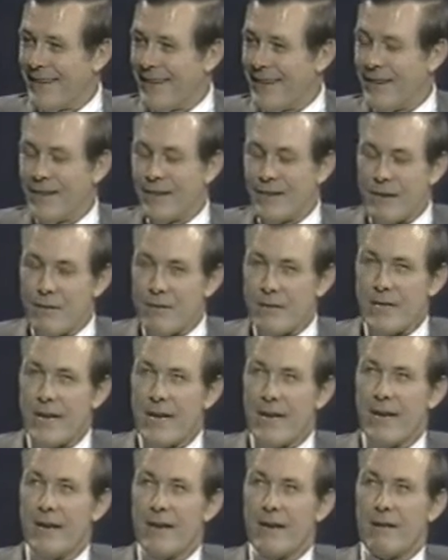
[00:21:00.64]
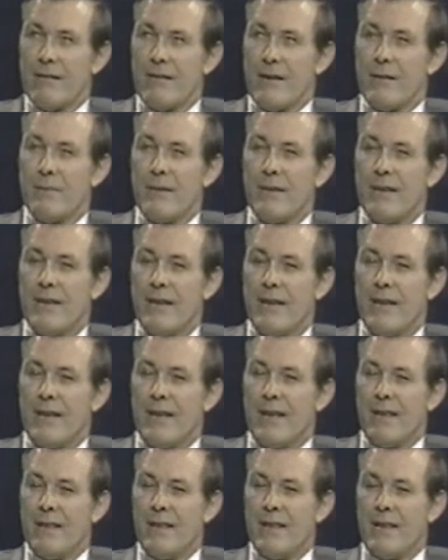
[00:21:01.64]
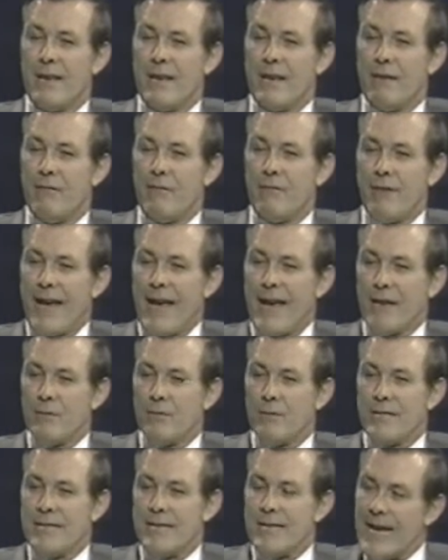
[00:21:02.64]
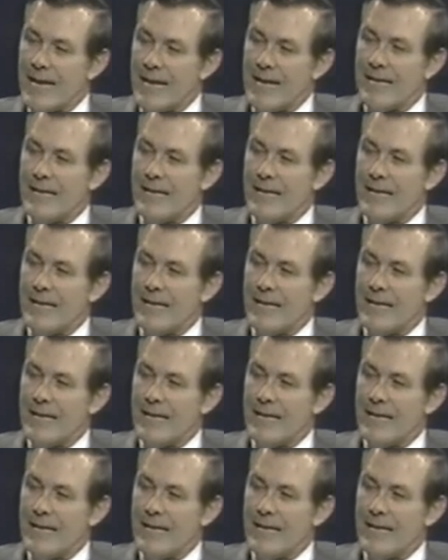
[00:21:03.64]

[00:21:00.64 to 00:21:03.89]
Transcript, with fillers: He negotiated an agreement that, in fact, was not